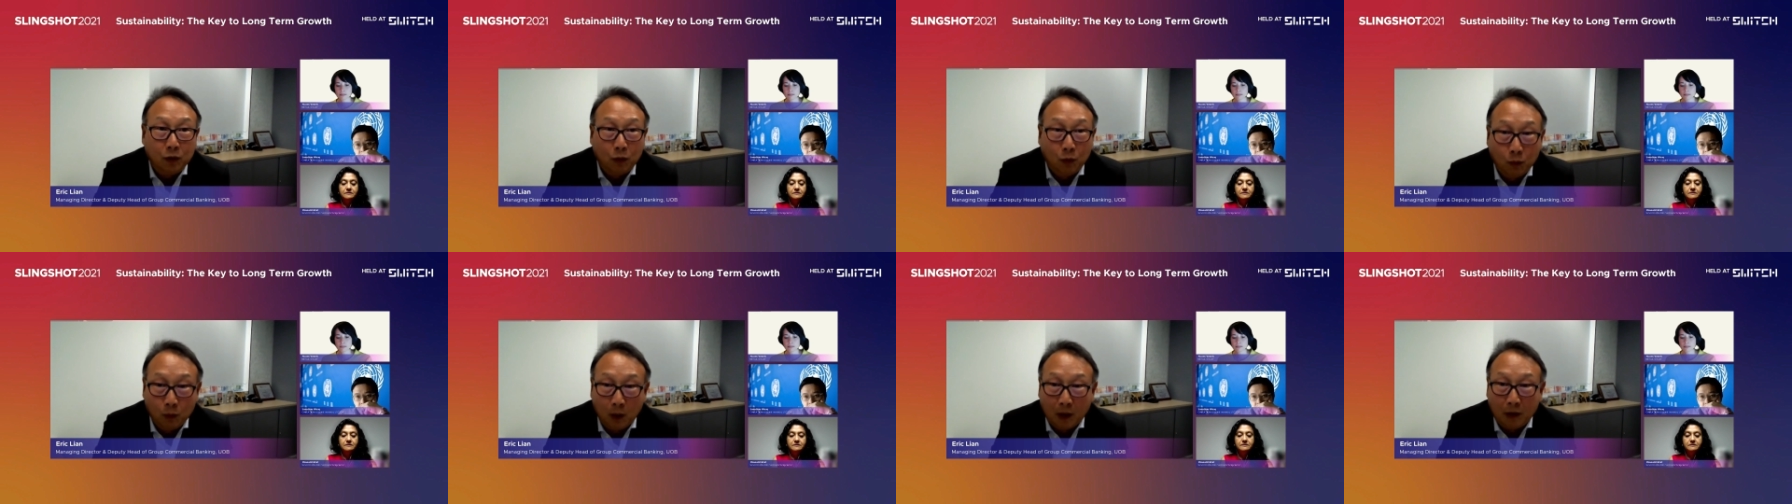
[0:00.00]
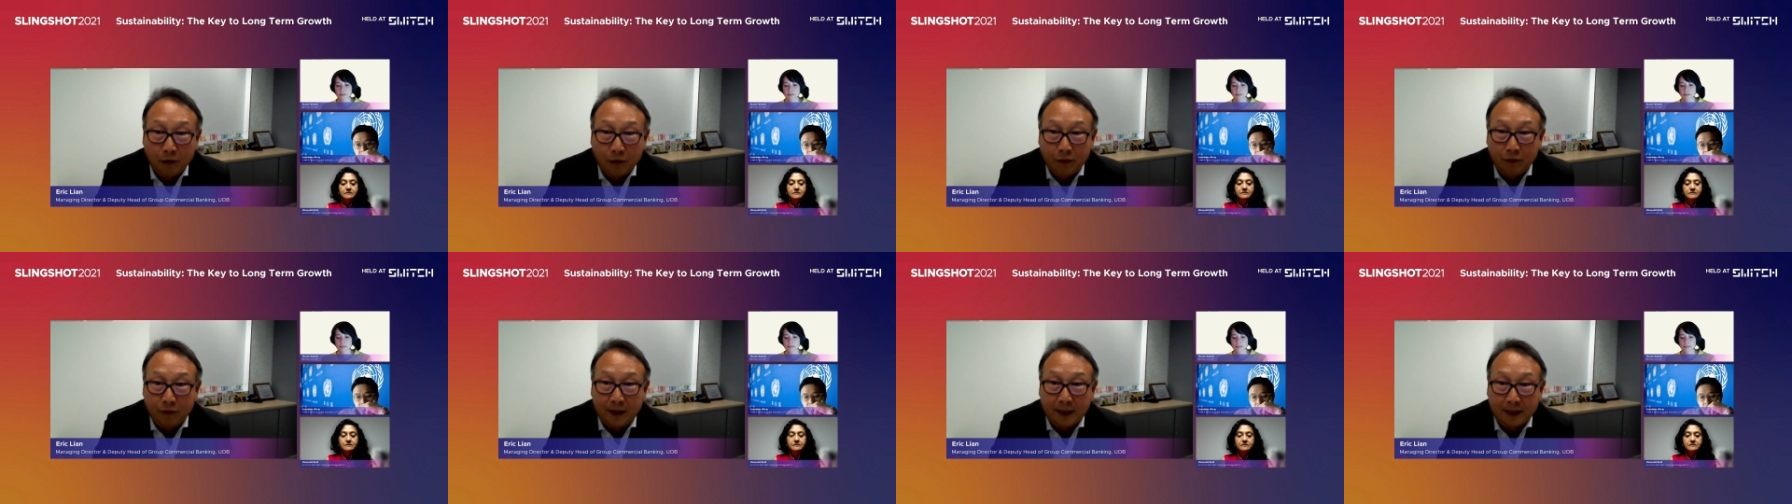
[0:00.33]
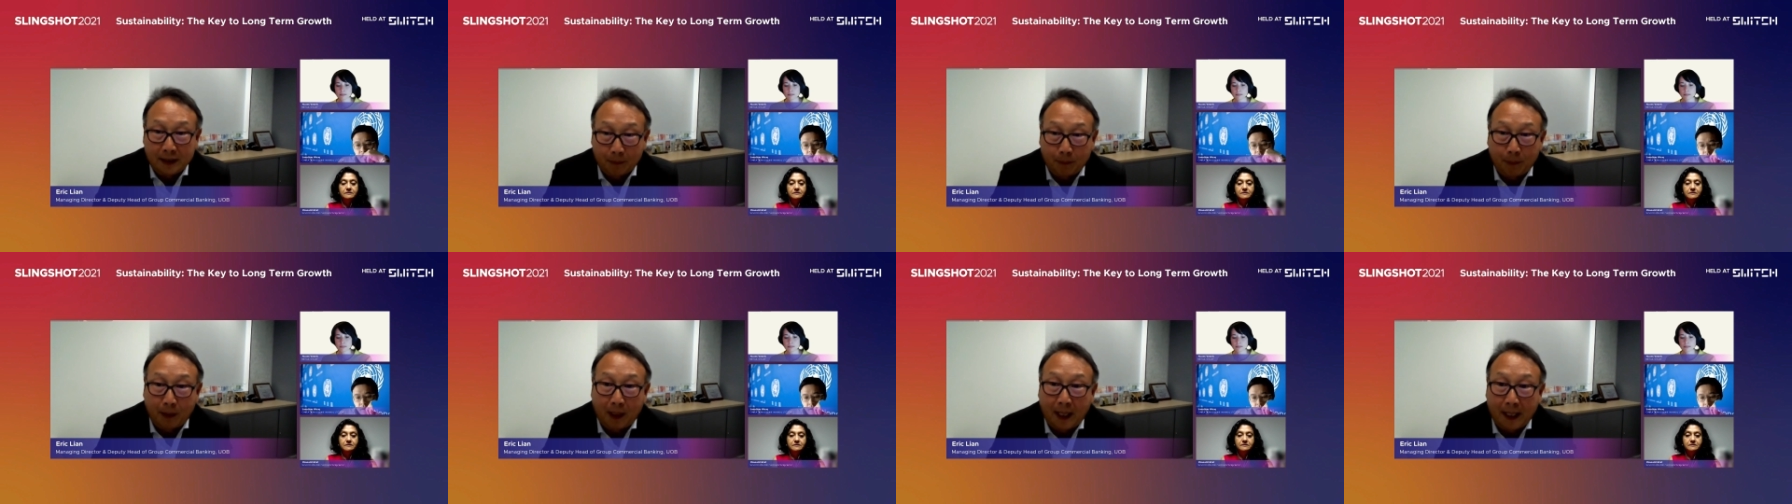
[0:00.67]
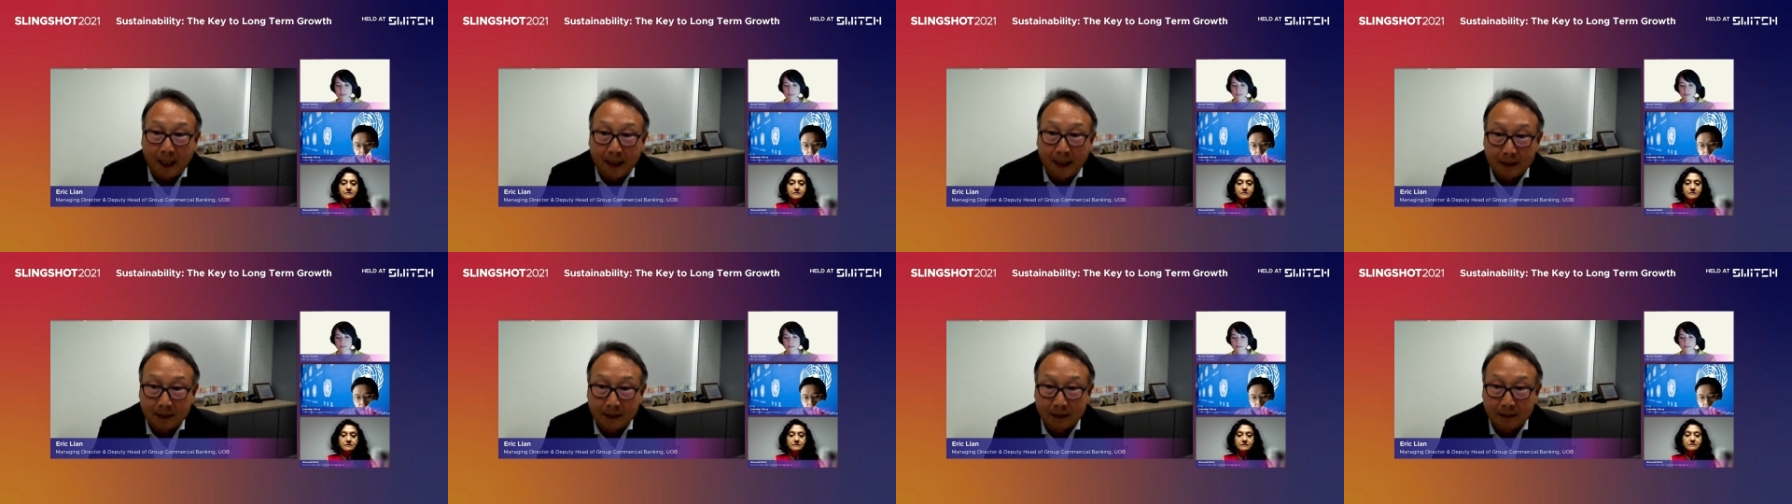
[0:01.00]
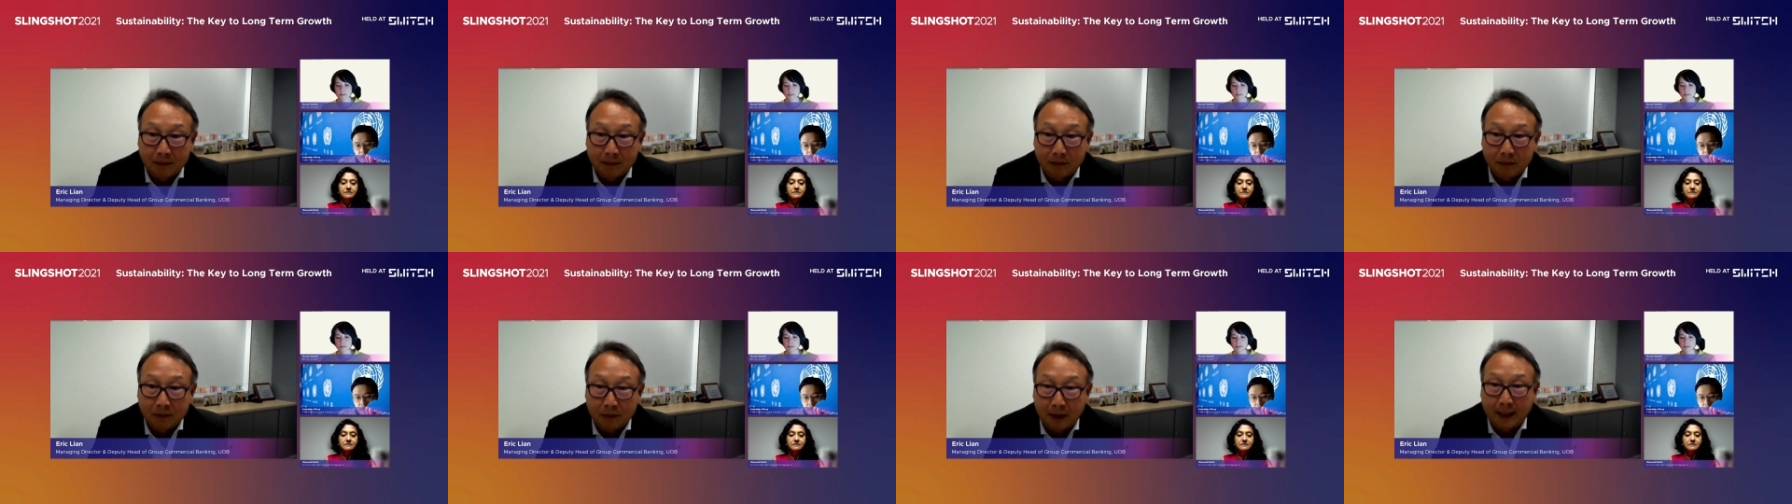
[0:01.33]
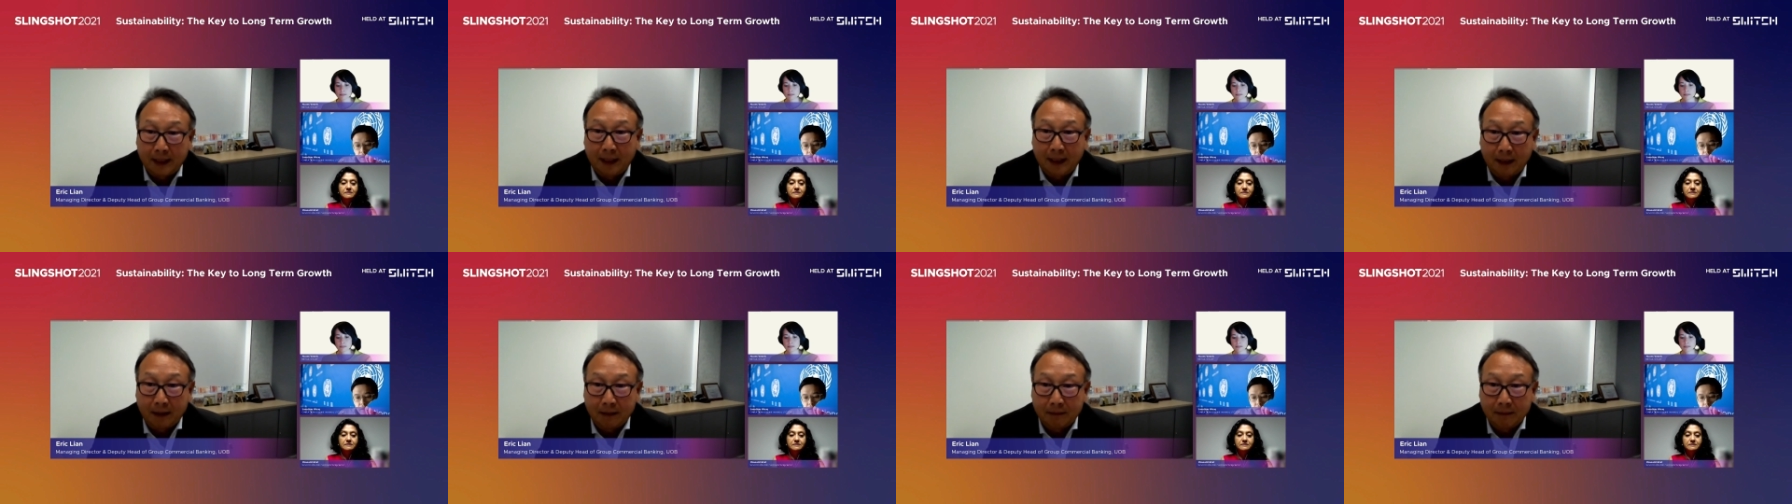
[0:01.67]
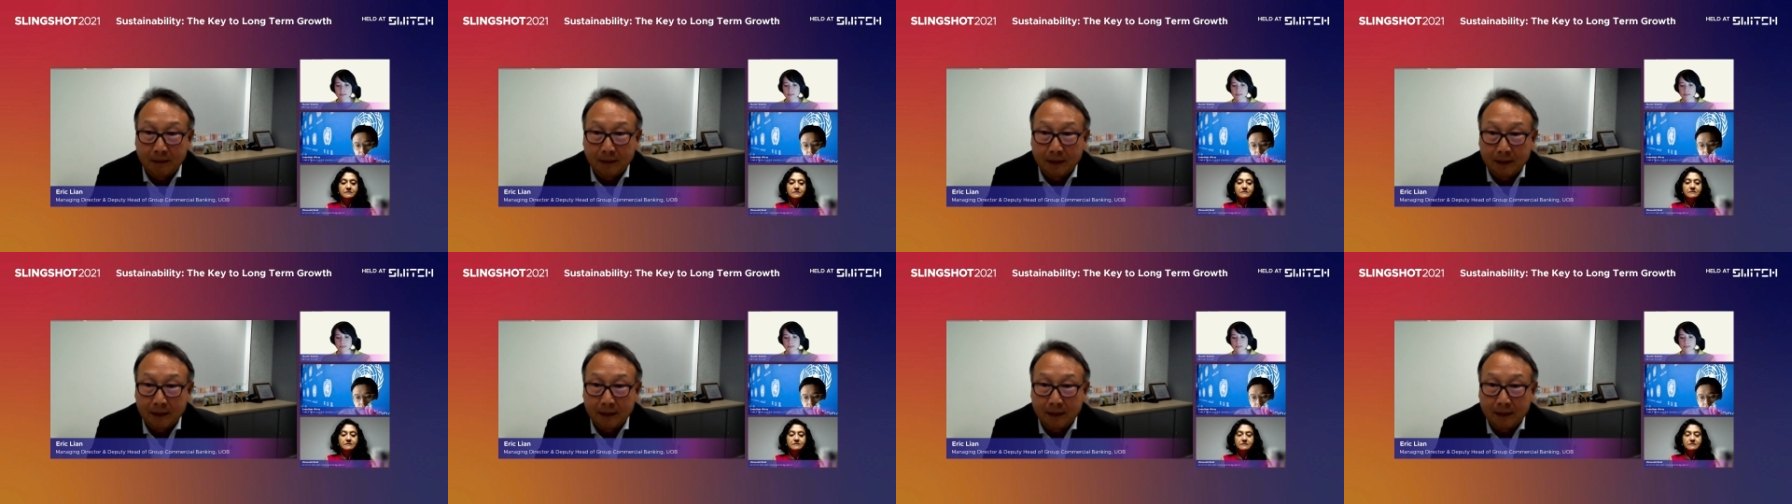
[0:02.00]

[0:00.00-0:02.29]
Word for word: to work with their suppliers right now,